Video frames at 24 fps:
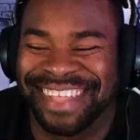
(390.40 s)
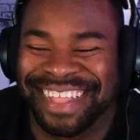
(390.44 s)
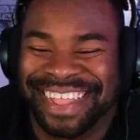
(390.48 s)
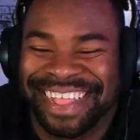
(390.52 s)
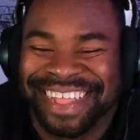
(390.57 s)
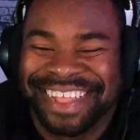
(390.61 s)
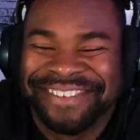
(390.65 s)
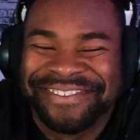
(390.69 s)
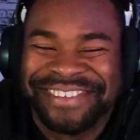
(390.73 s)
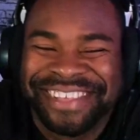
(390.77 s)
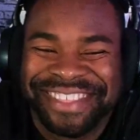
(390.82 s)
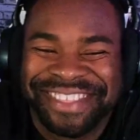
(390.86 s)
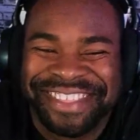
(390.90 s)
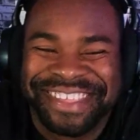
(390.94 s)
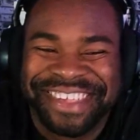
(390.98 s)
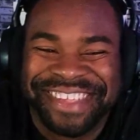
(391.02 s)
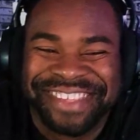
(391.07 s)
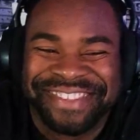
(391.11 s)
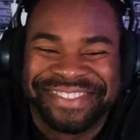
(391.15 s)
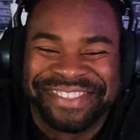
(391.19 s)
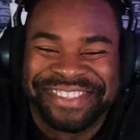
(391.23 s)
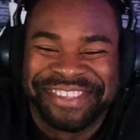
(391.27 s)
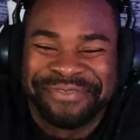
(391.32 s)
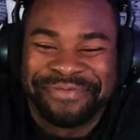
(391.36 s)
I give be ten
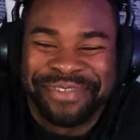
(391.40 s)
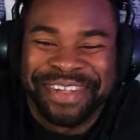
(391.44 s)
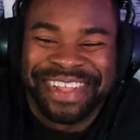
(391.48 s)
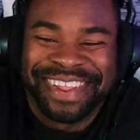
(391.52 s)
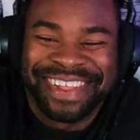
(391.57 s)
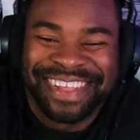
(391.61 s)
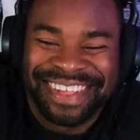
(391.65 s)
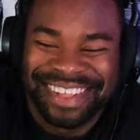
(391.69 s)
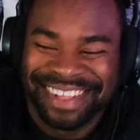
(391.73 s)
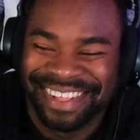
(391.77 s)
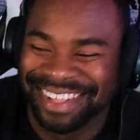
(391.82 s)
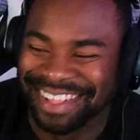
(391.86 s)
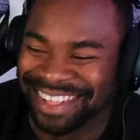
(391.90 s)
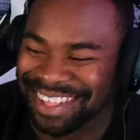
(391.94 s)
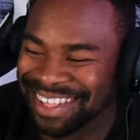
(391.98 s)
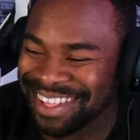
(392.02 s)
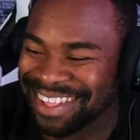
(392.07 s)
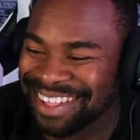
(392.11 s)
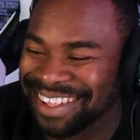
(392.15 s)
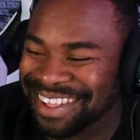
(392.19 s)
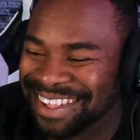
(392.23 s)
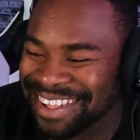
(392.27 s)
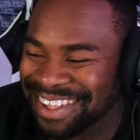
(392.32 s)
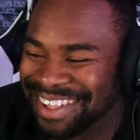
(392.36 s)
stuff like that.
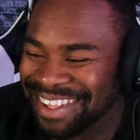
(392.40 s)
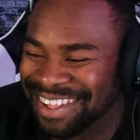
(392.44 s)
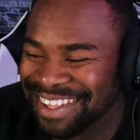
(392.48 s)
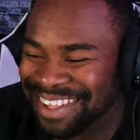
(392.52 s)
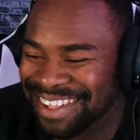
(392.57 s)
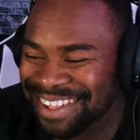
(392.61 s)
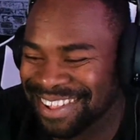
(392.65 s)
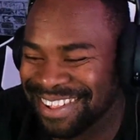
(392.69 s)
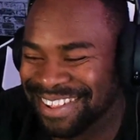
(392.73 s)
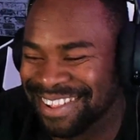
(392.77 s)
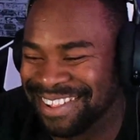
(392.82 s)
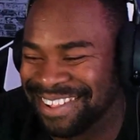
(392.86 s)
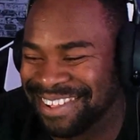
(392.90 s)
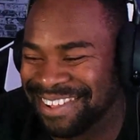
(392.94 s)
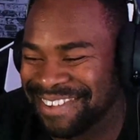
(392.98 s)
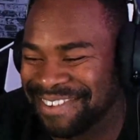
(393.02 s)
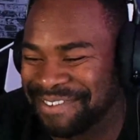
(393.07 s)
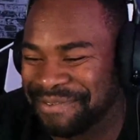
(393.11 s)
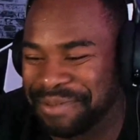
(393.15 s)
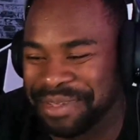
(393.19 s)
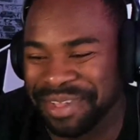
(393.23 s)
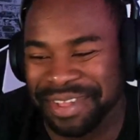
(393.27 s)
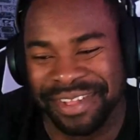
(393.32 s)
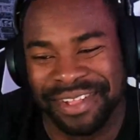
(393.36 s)
Oh
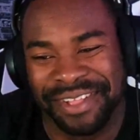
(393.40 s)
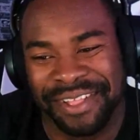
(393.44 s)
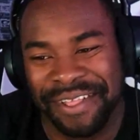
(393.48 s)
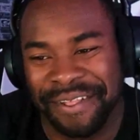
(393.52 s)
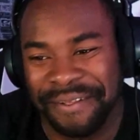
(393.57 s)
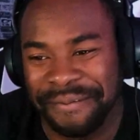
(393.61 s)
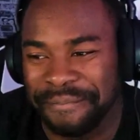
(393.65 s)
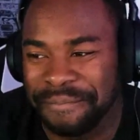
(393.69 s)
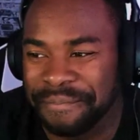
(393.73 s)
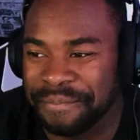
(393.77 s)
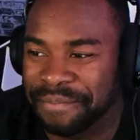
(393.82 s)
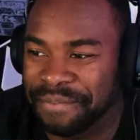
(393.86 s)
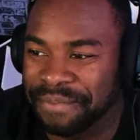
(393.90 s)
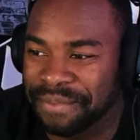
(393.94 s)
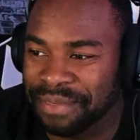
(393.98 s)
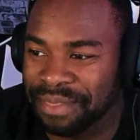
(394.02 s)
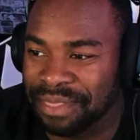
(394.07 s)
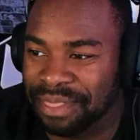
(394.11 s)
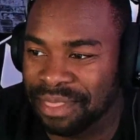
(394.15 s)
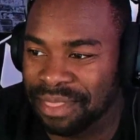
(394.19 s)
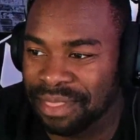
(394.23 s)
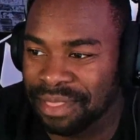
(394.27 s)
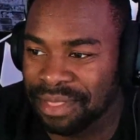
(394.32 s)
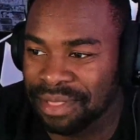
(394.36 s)
man.
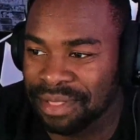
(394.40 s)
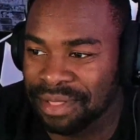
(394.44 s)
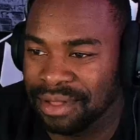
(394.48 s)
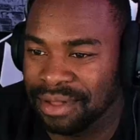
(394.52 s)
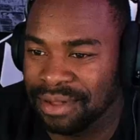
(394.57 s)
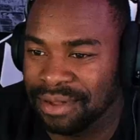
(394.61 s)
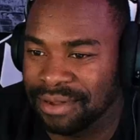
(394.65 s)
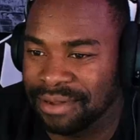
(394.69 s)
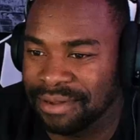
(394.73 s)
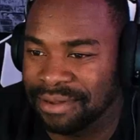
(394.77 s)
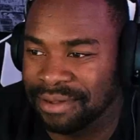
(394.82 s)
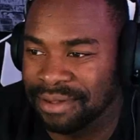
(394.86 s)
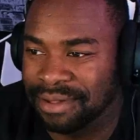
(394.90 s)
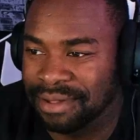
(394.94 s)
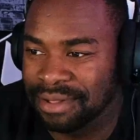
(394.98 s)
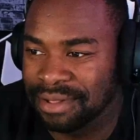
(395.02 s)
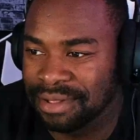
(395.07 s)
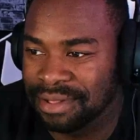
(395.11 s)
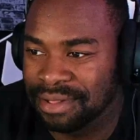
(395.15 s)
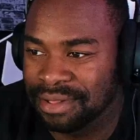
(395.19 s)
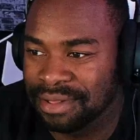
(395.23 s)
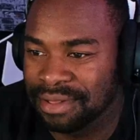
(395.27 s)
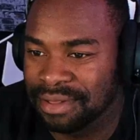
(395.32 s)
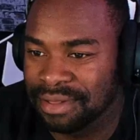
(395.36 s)
Oh.
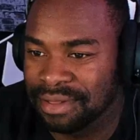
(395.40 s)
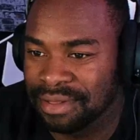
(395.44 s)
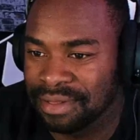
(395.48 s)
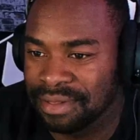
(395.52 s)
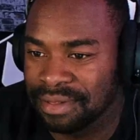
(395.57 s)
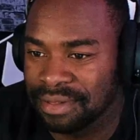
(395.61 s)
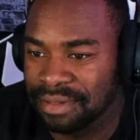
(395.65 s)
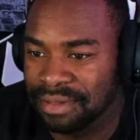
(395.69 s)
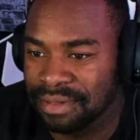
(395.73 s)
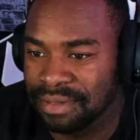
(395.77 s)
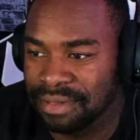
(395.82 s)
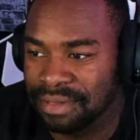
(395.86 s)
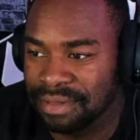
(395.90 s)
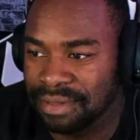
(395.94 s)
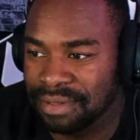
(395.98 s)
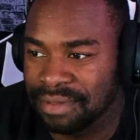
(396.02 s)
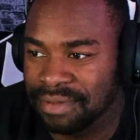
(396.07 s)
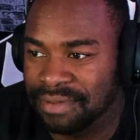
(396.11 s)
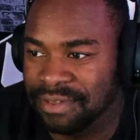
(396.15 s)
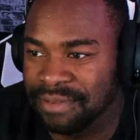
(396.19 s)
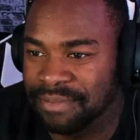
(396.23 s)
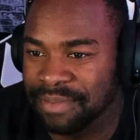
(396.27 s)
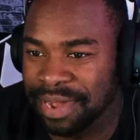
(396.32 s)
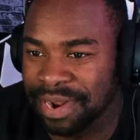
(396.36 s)

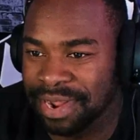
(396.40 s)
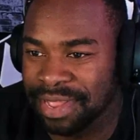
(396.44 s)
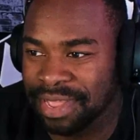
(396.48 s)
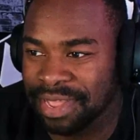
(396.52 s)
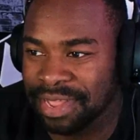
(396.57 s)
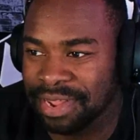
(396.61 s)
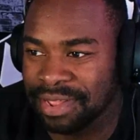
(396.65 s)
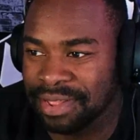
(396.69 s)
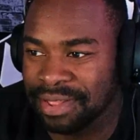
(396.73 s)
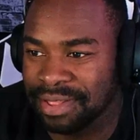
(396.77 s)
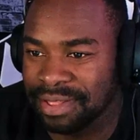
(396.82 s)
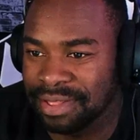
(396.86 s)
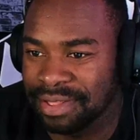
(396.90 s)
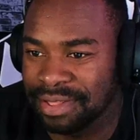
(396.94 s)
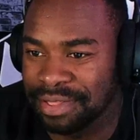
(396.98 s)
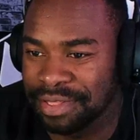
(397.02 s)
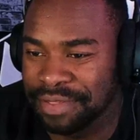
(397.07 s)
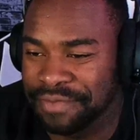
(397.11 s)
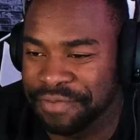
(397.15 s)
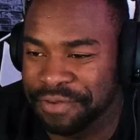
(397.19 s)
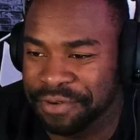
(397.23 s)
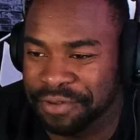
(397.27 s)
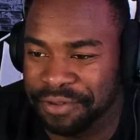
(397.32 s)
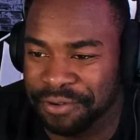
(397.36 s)
she about to get it. it's the
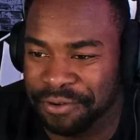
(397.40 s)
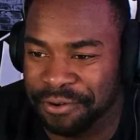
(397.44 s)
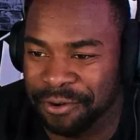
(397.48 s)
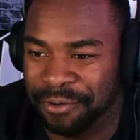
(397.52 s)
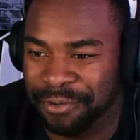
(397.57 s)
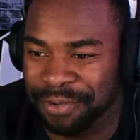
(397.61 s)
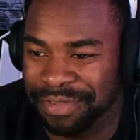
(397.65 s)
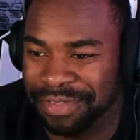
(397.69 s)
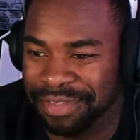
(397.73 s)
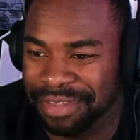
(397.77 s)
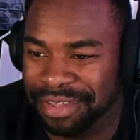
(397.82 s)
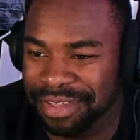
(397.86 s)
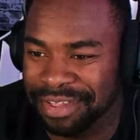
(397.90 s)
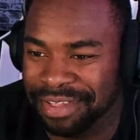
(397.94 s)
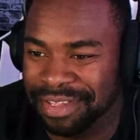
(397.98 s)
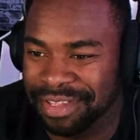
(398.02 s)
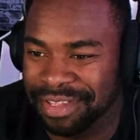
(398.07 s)
first girl we have seen.